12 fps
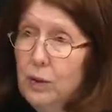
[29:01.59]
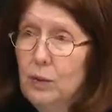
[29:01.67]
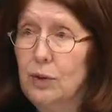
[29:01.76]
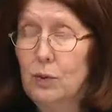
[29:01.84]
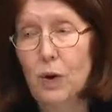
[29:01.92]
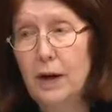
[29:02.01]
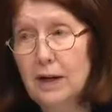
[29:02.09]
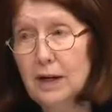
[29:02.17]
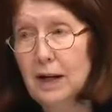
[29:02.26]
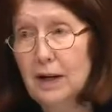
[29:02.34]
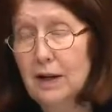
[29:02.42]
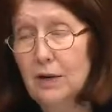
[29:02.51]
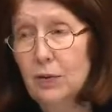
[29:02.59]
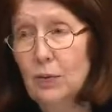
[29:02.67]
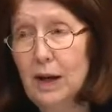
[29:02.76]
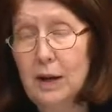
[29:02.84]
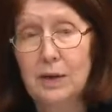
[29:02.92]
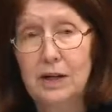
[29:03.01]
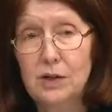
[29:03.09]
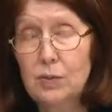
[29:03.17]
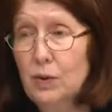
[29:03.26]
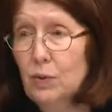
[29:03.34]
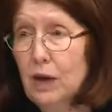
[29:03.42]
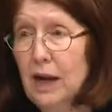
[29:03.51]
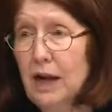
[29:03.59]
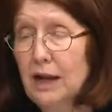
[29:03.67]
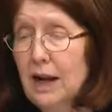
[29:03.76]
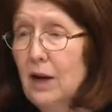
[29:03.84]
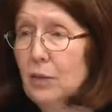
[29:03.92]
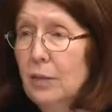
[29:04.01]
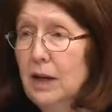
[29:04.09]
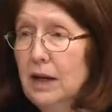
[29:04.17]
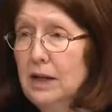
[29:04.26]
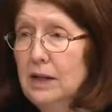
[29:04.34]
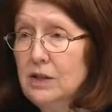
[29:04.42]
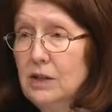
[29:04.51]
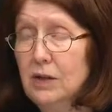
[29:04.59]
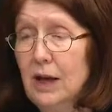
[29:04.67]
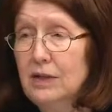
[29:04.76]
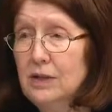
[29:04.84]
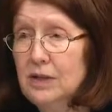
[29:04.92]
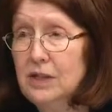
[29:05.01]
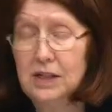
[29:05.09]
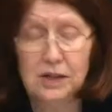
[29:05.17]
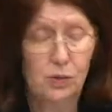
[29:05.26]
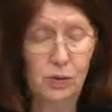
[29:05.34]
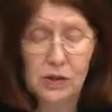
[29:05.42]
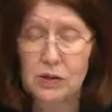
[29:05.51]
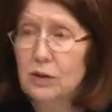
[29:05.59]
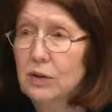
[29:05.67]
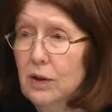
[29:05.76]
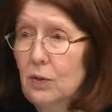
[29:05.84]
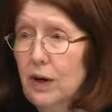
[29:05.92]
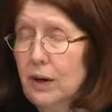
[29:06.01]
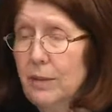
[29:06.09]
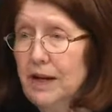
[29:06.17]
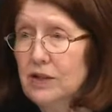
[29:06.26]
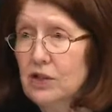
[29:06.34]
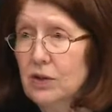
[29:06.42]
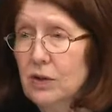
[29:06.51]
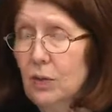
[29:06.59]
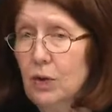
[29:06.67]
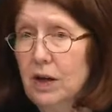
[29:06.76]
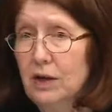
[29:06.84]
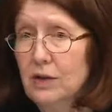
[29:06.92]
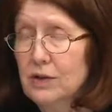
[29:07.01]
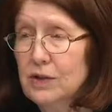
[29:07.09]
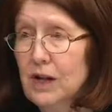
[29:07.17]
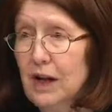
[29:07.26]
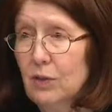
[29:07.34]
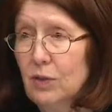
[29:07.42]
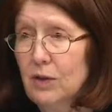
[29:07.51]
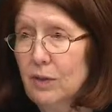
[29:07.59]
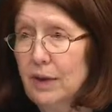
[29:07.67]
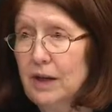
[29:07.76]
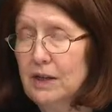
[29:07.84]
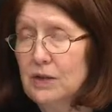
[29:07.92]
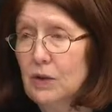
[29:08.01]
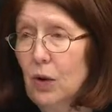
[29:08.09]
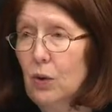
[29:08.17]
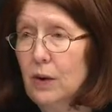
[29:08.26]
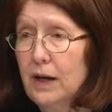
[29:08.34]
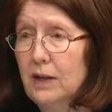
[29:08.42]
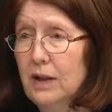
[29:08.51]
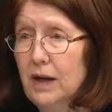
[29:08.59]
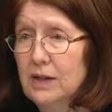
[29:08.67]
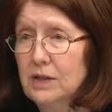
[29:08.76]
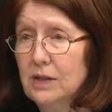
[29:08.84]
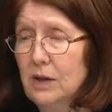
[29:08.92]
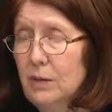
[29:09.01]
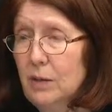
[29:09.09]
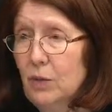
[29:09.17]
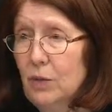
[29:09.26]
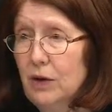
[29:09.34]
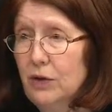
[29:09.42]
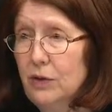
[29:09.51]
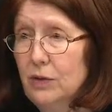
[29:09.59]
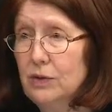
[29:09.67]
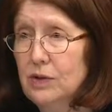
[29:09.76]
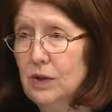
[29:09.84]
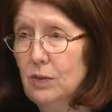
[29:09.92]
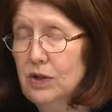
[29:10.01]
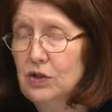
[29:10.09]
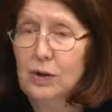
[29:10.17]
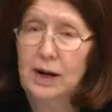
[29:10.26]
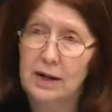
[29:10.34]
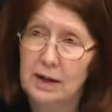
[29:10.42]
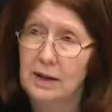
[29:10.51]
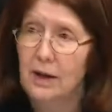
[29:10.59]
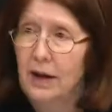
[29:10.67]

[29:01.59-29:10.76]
We wouldn't want it any other way, because when we hand out money to entities, right, we certainly want to make sure that we understand where the money's going and that it's going to be well used, and we try to,